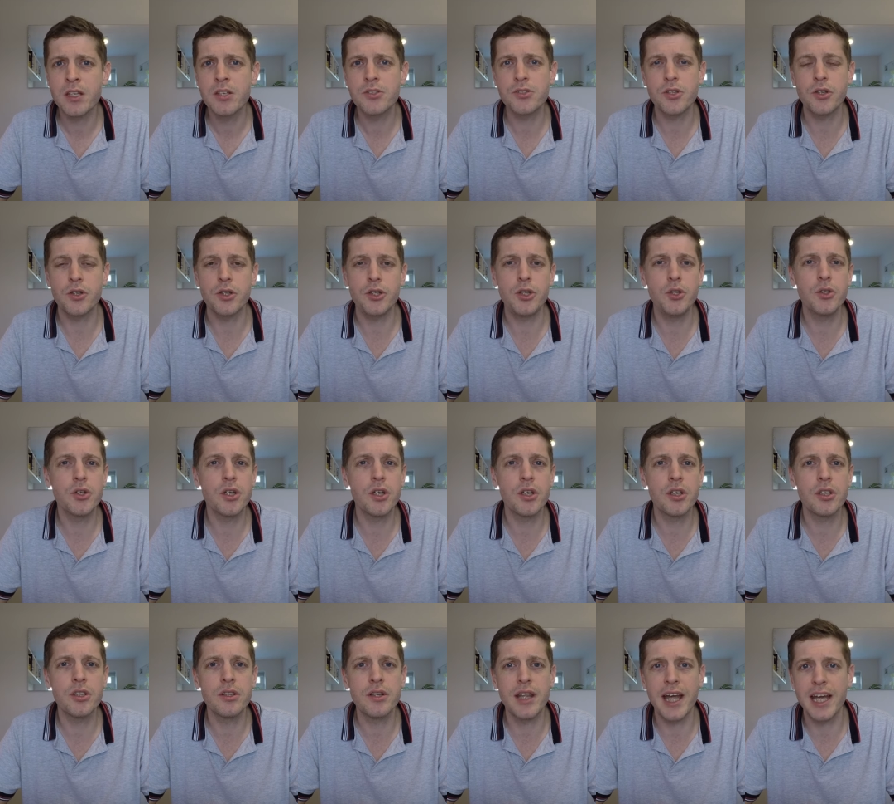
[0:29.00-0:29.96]
so that you
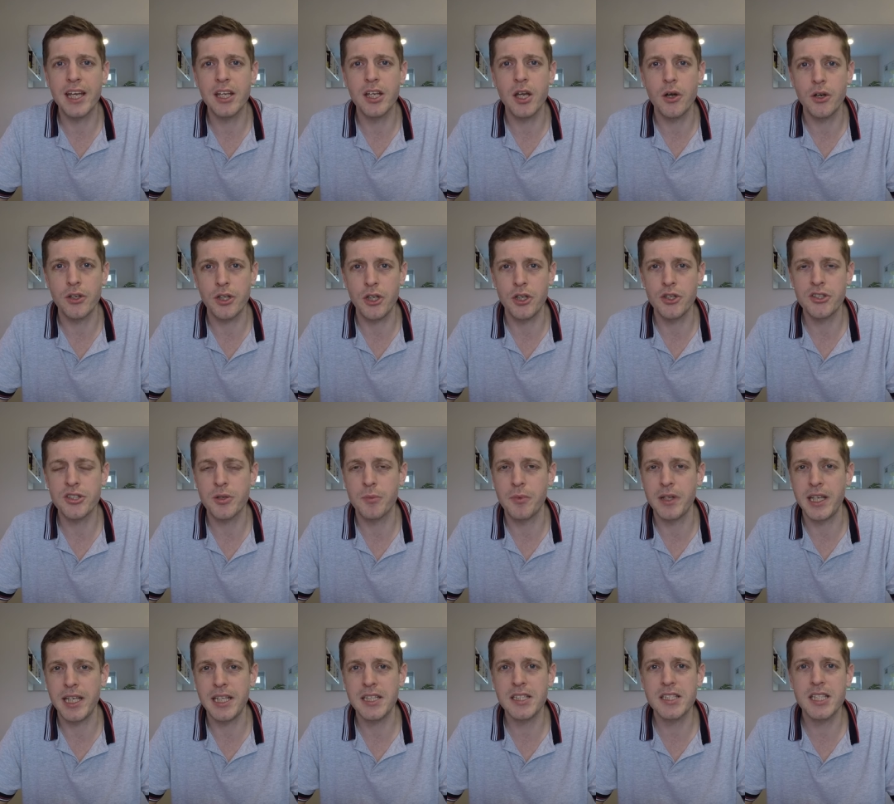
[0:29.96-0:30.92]
can then go and use some
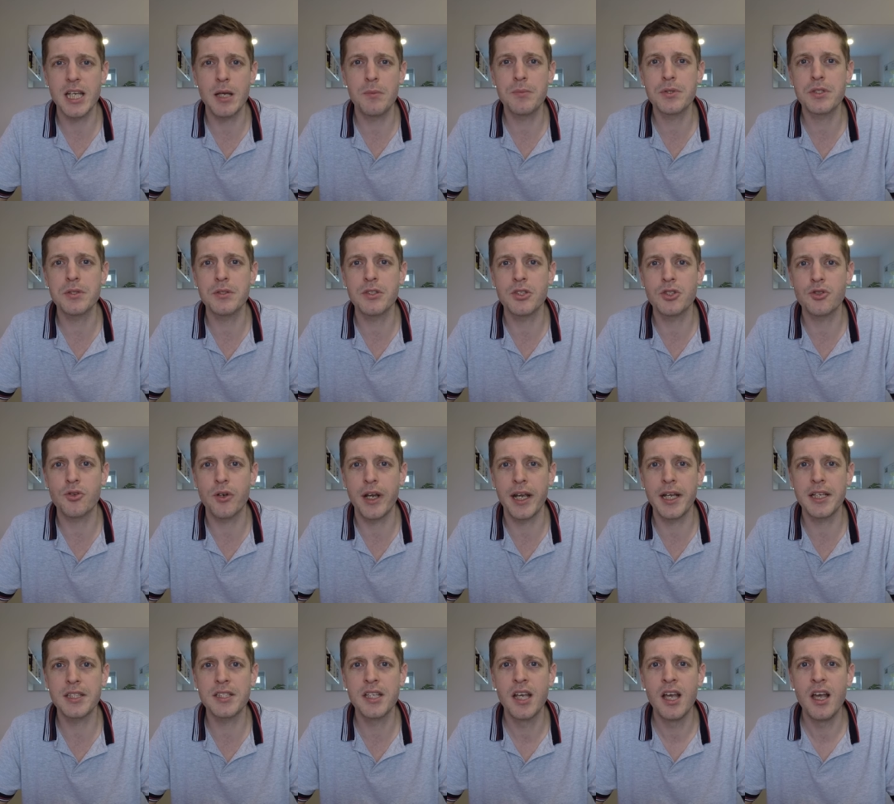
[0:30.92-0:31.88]
of these tips and
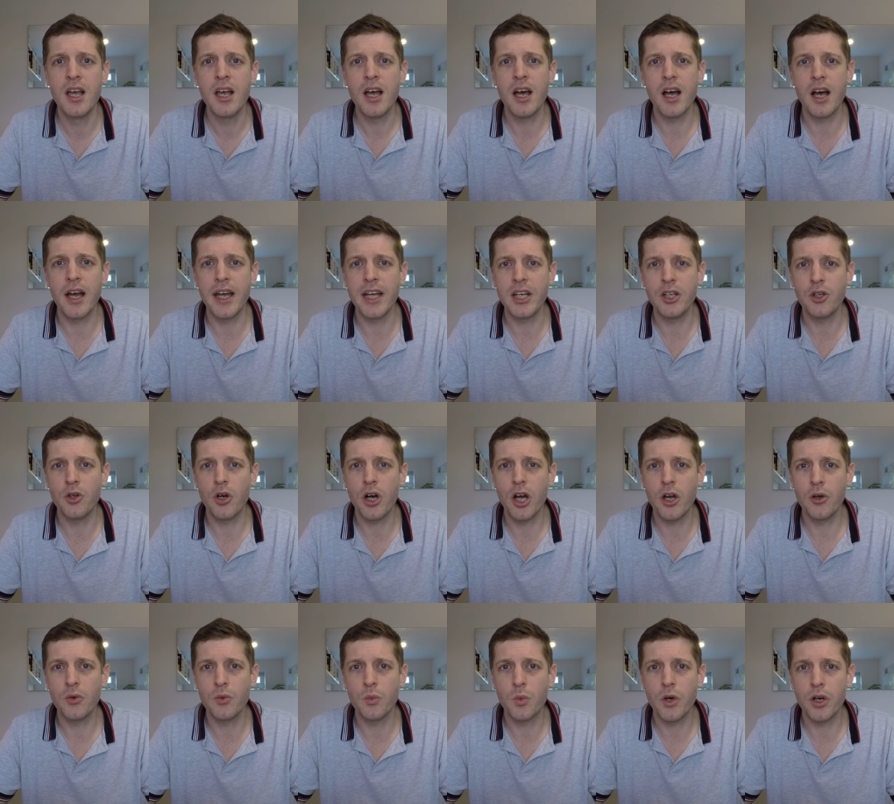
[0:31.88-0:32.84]
tricks uh, in your
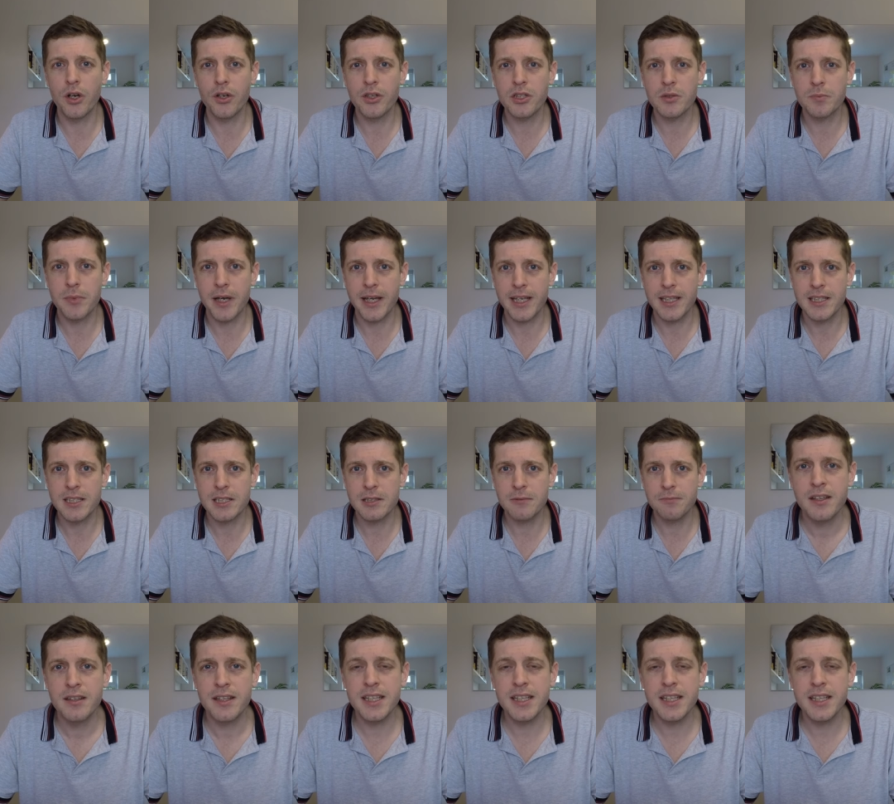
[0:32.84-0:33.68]
own workspace.